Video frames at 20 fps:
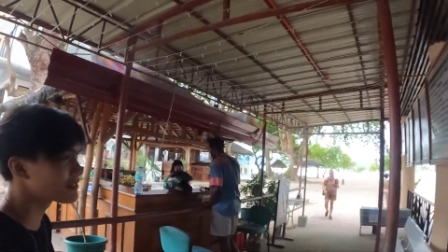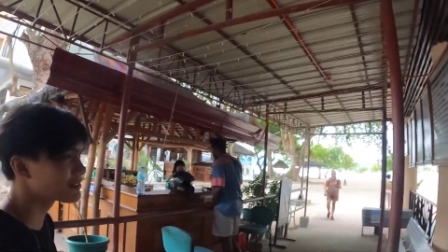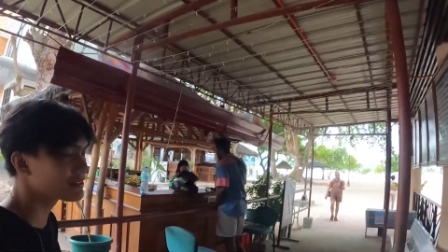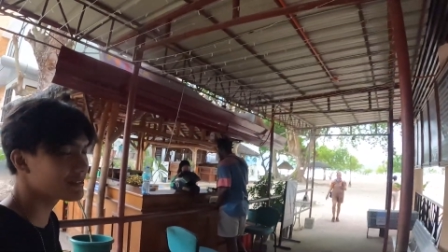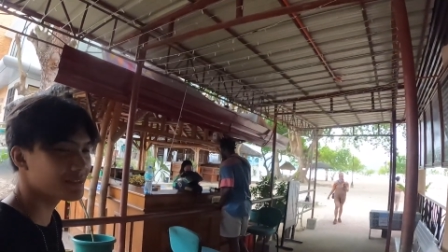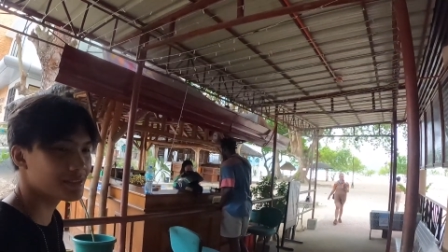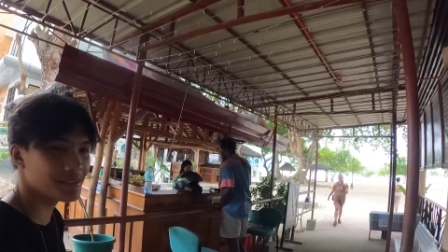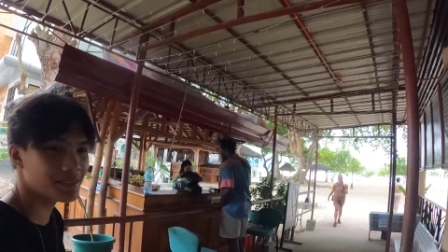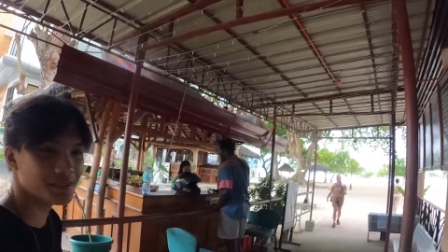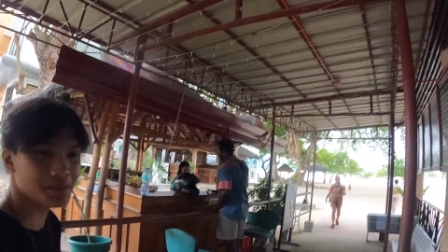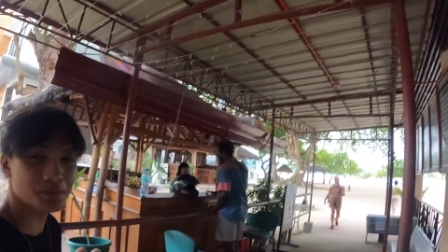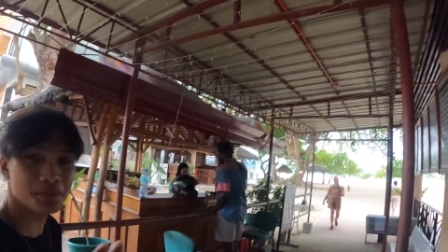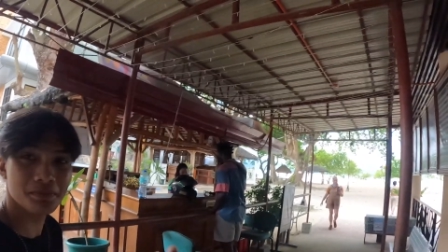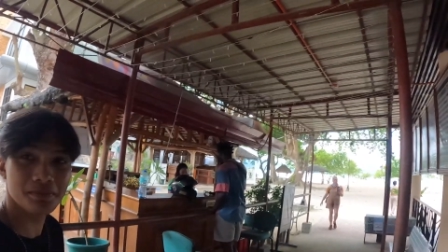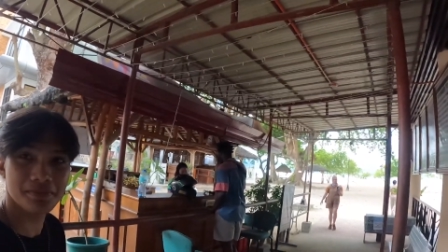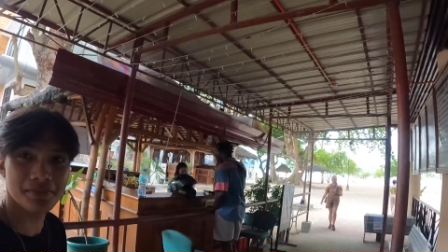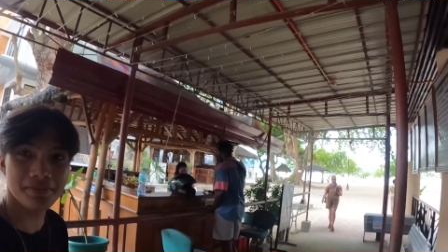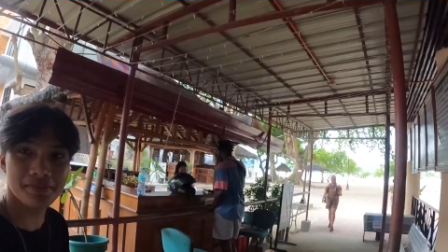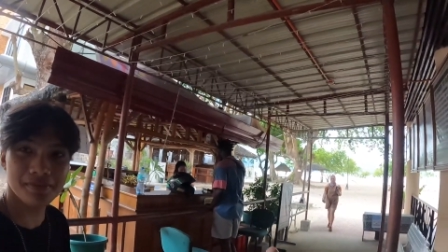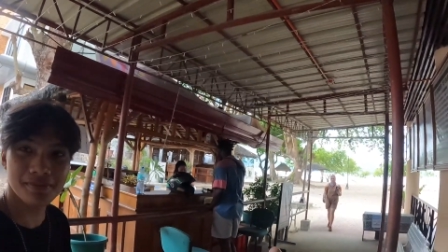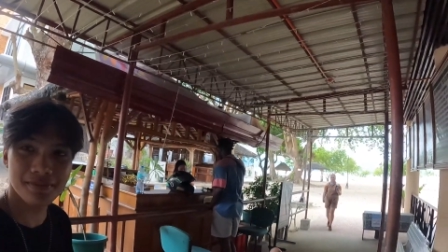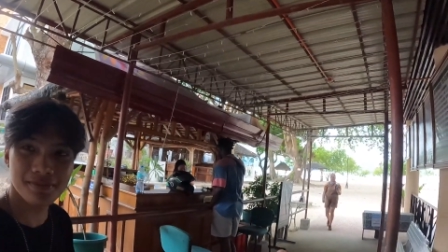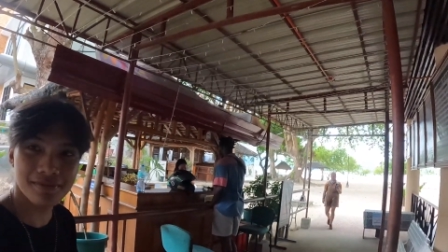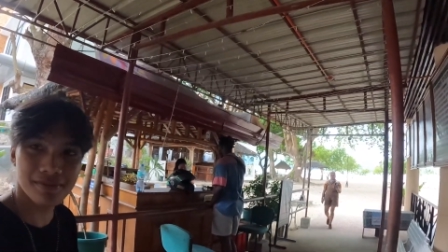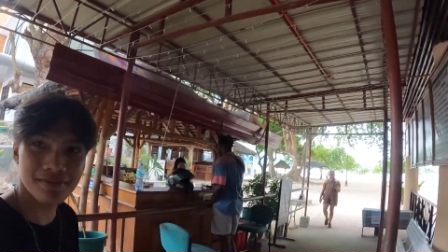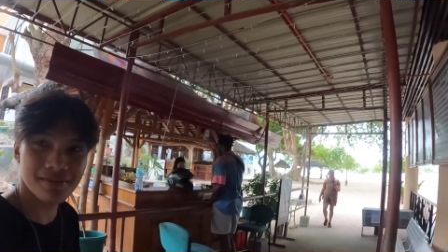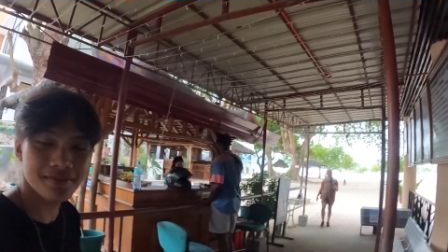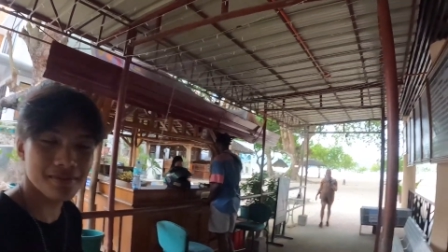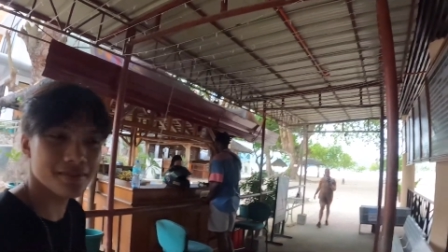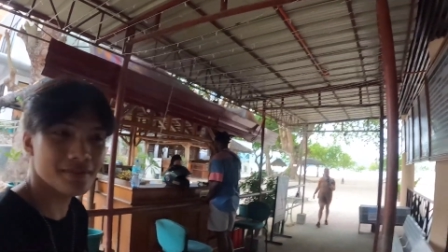to show me where you camp.
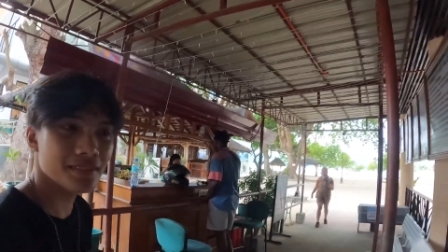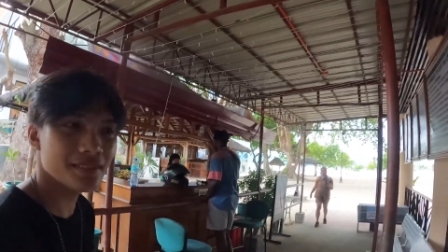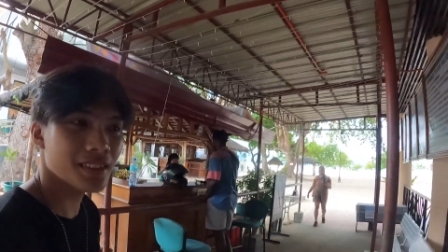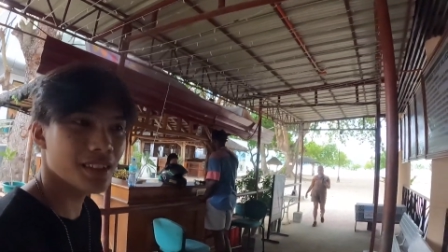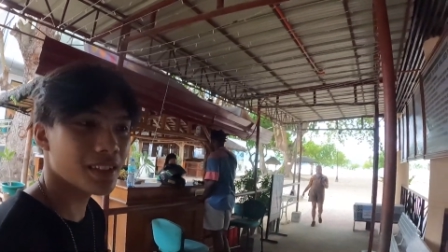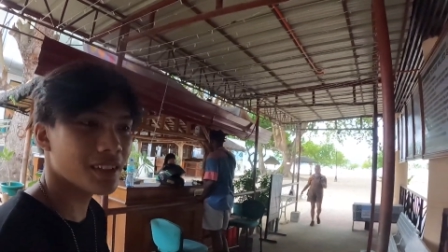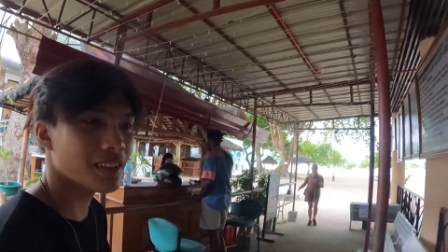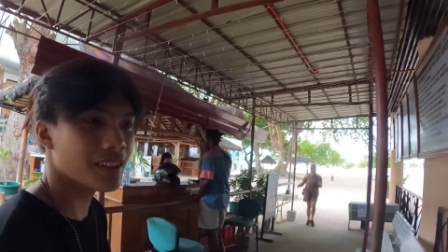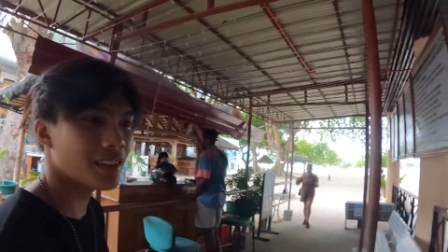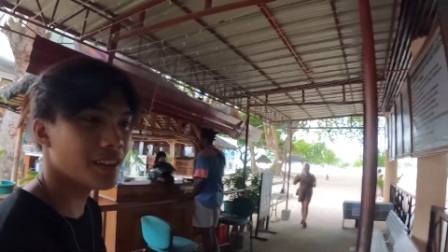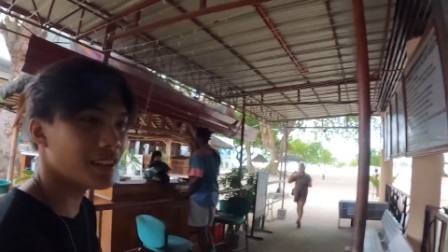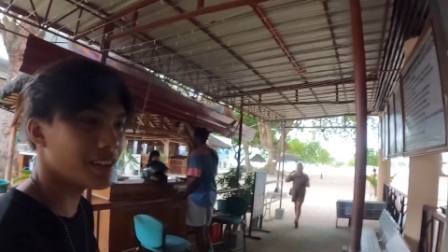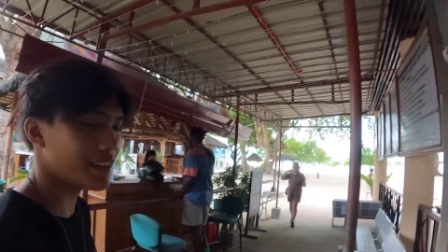You have to show me where